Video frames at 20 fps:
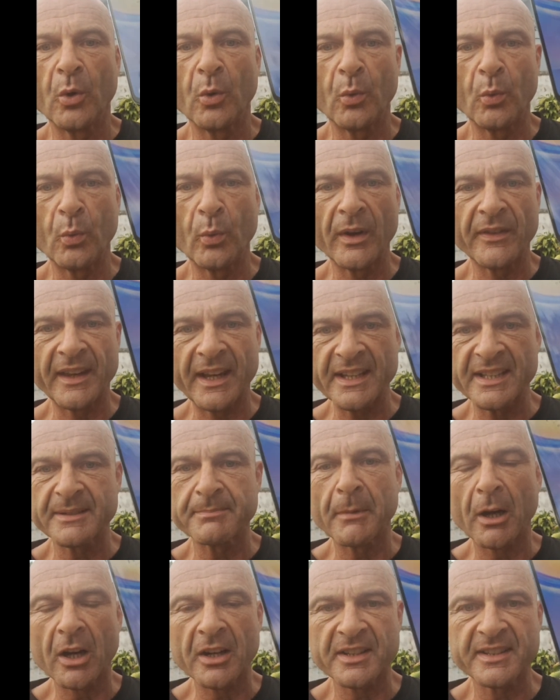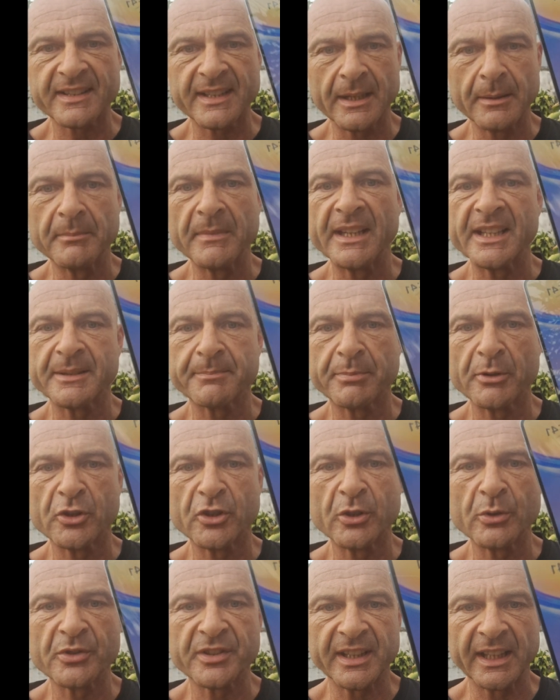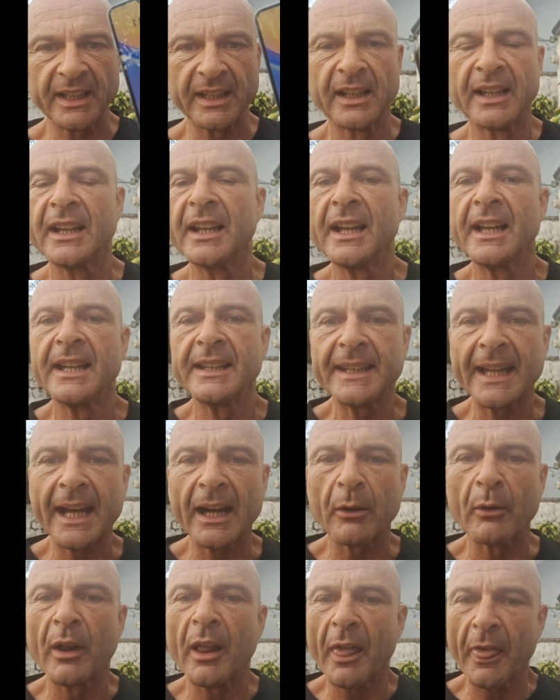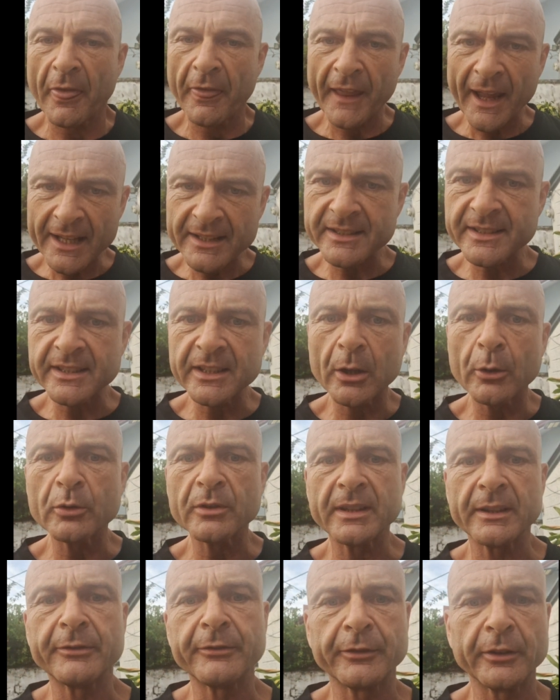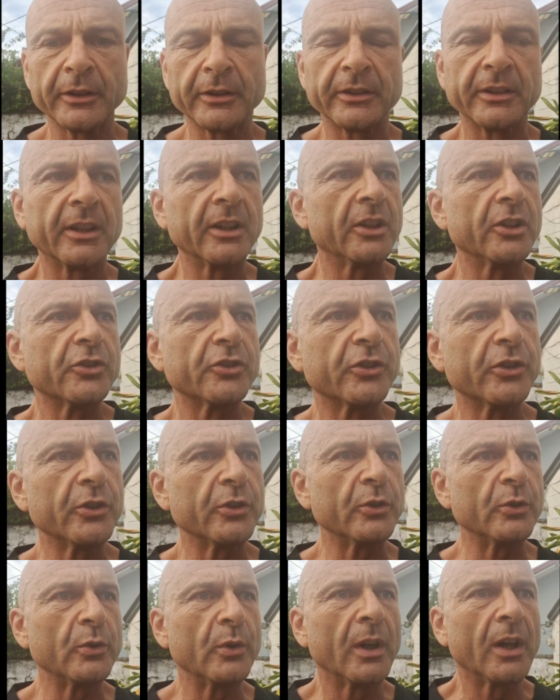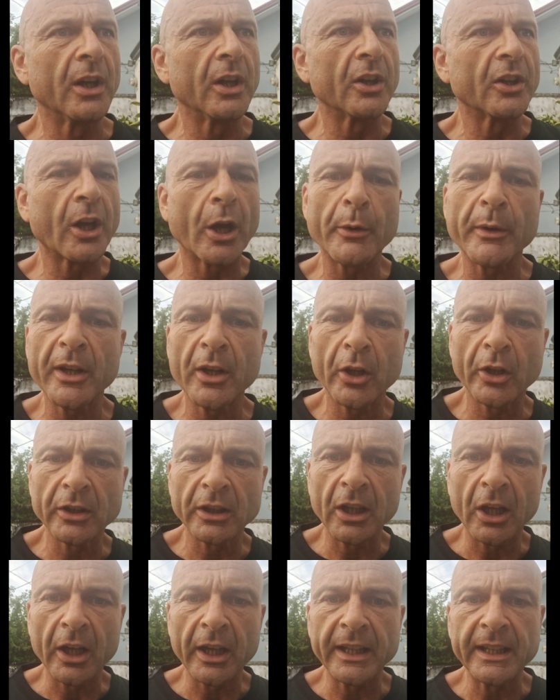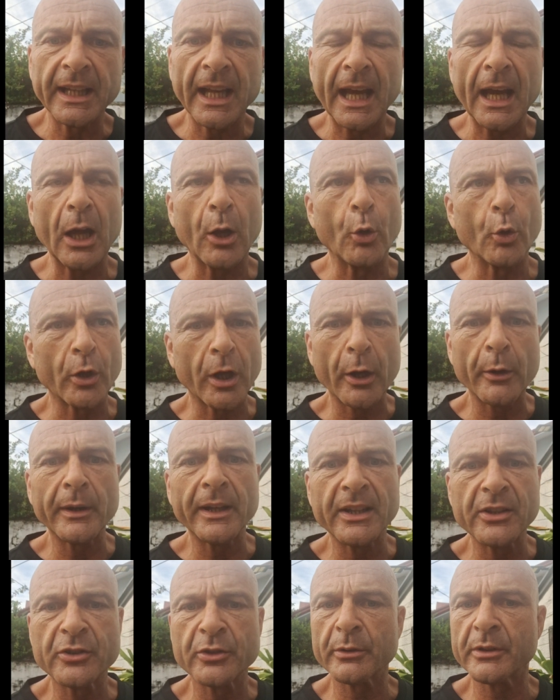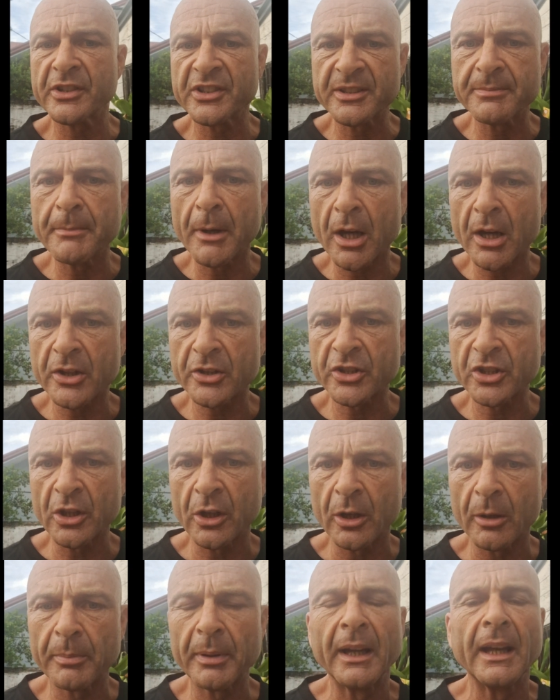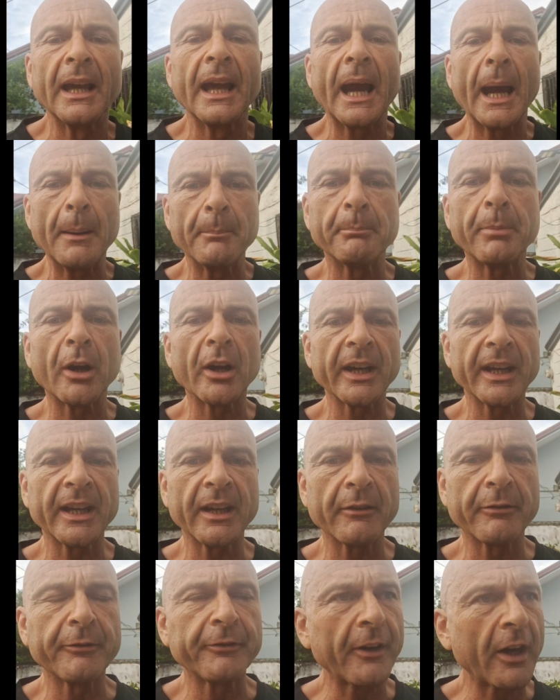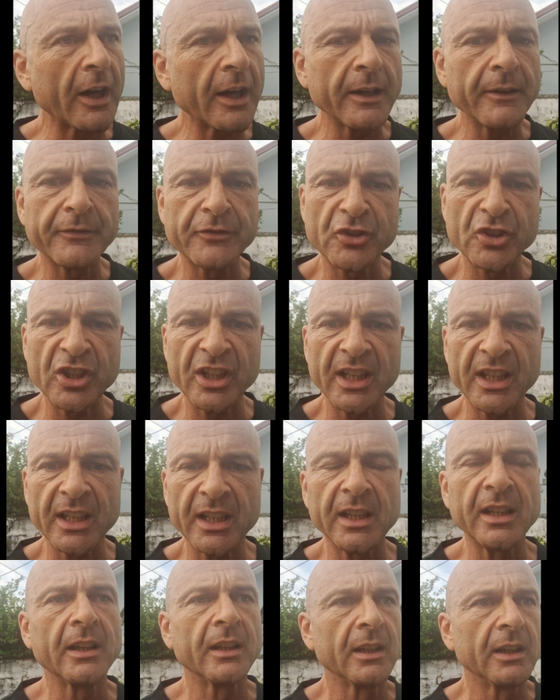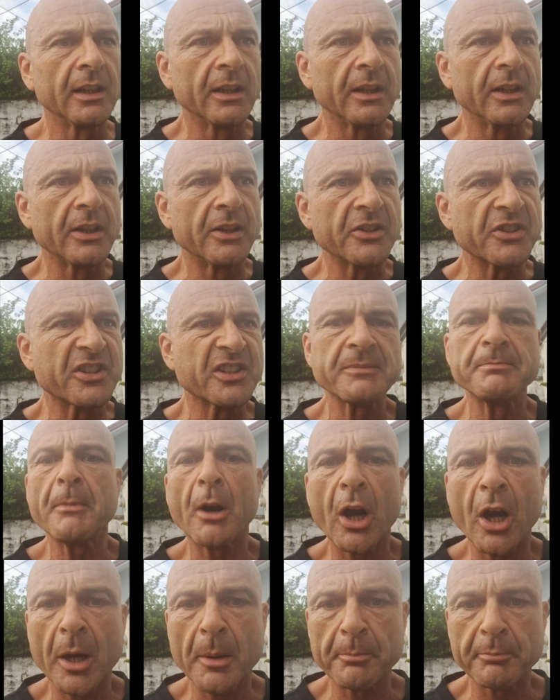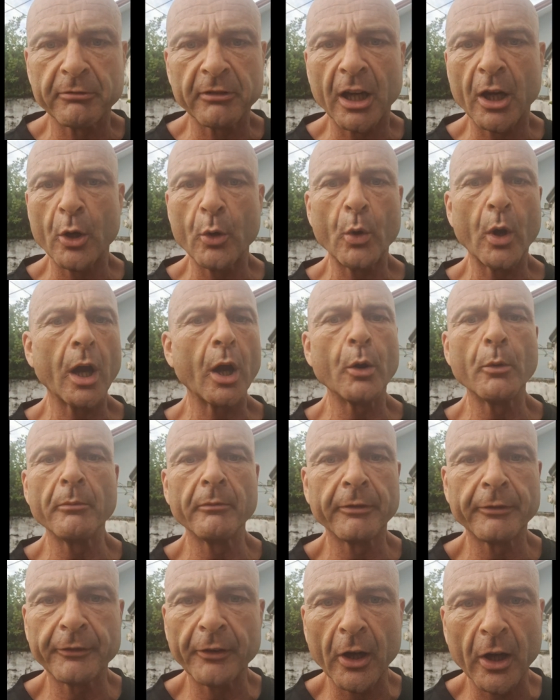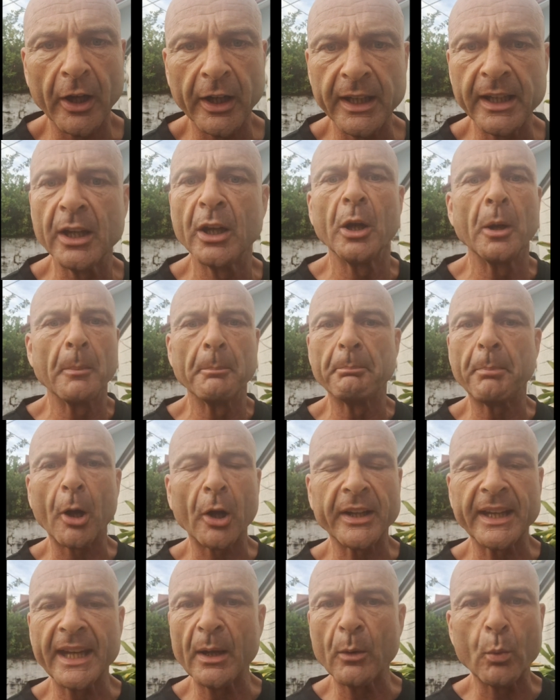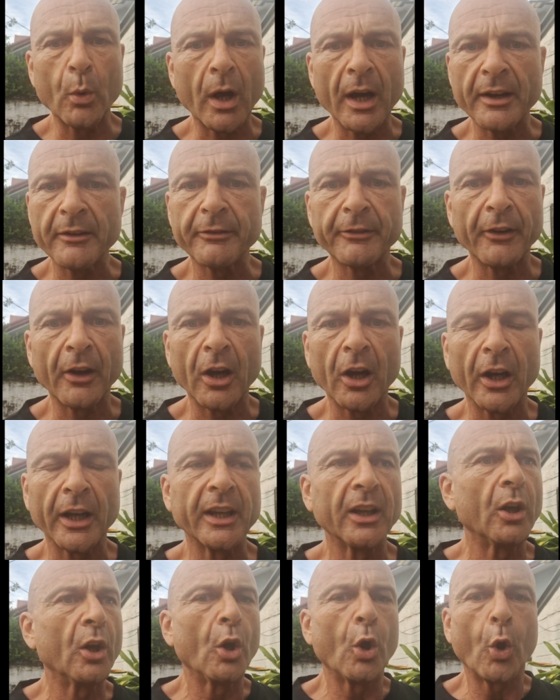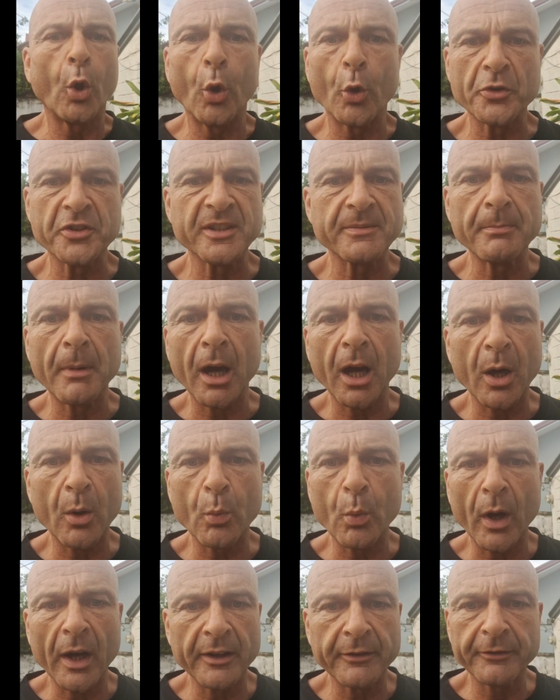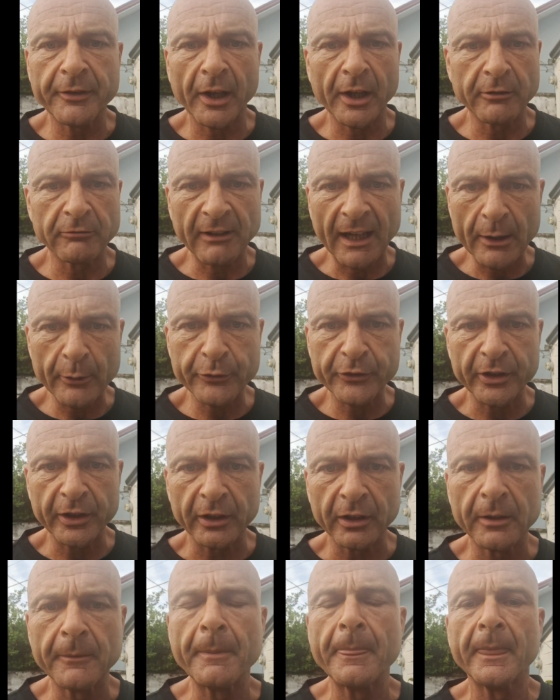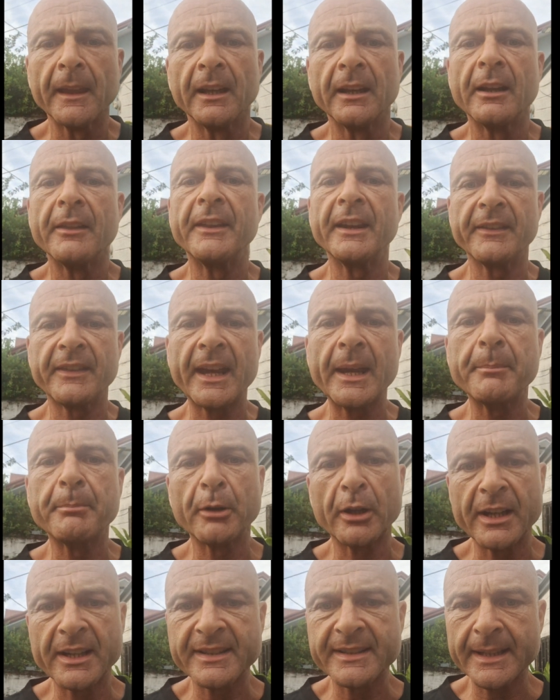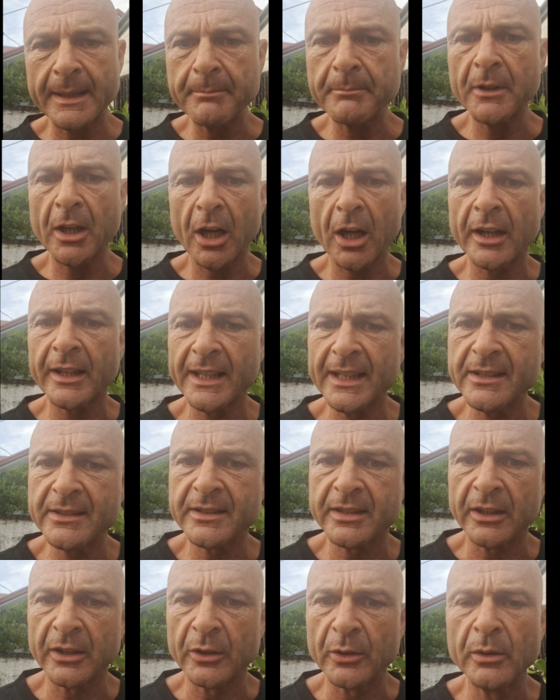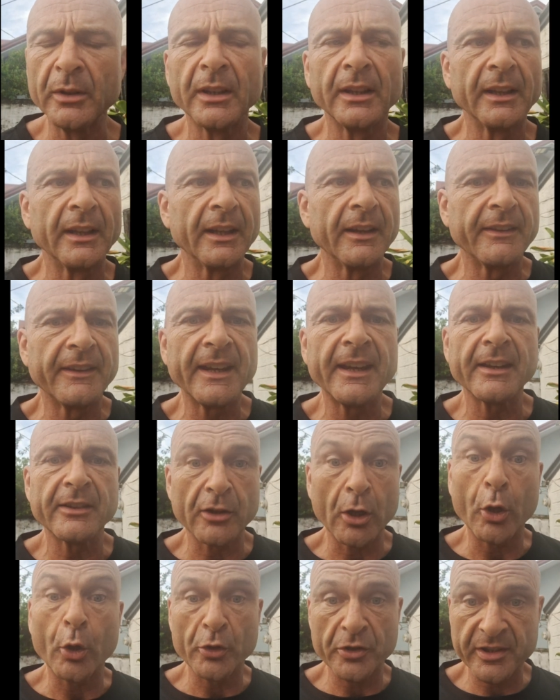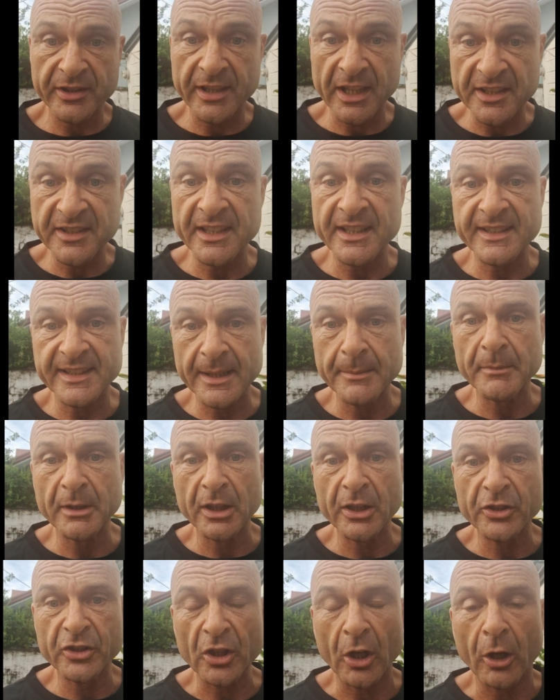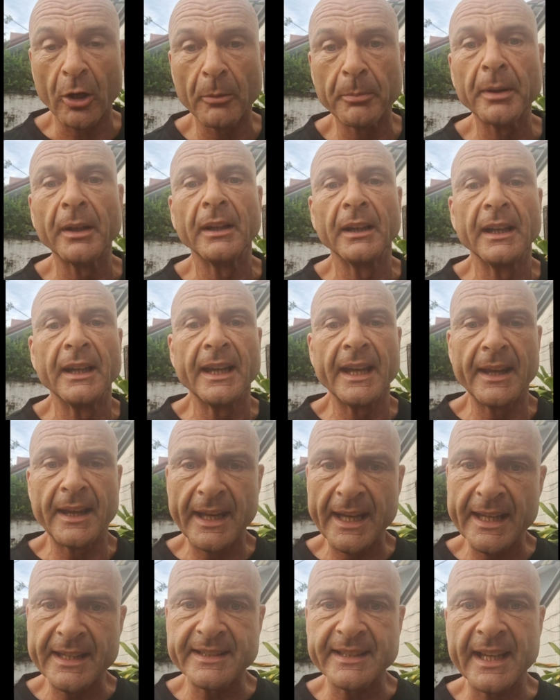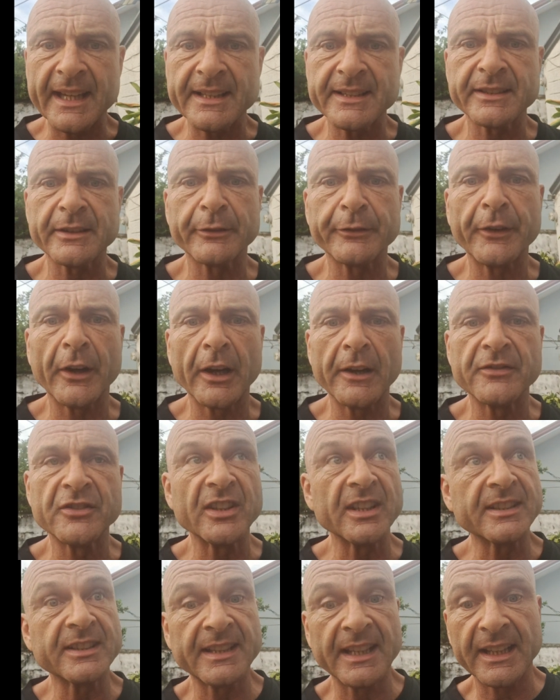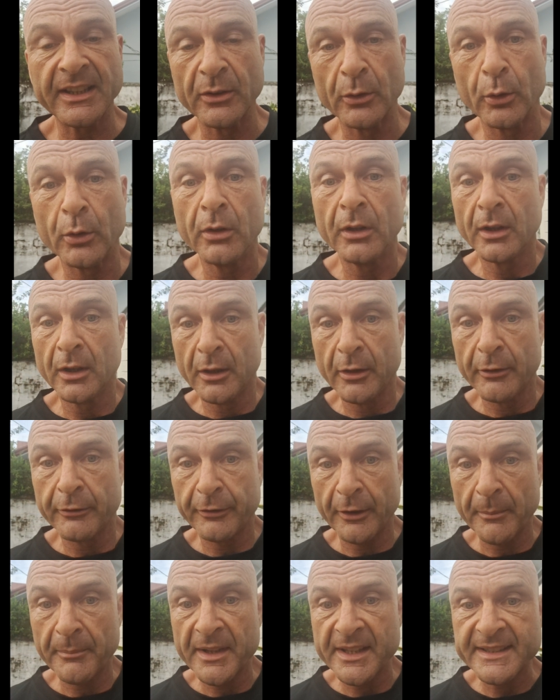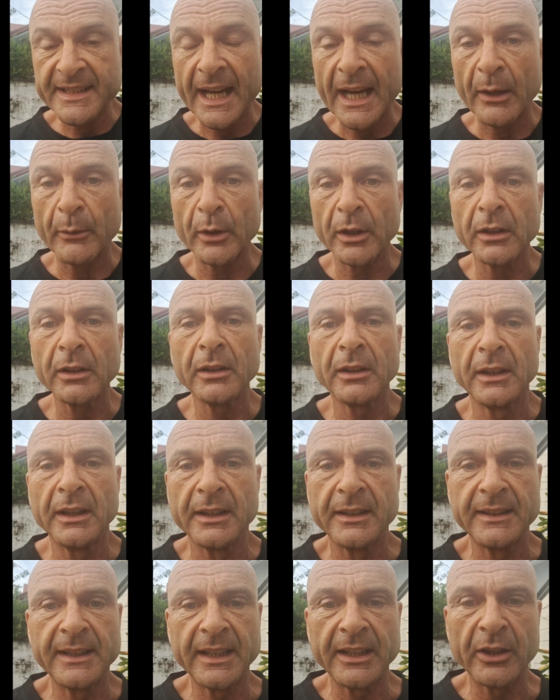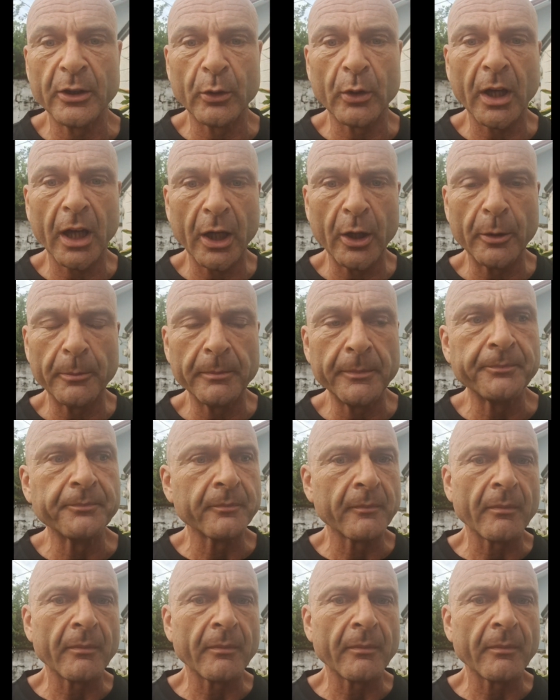with a smart SIM is producing. Now, that's no different to going online or going into a smart shop and buying a 5G Smart Bro HomeFi pocket Wi-Fi or smart Wi-Fi router that they put a SIM card into that does a similar job. It takes the 5G signal from the tower near your home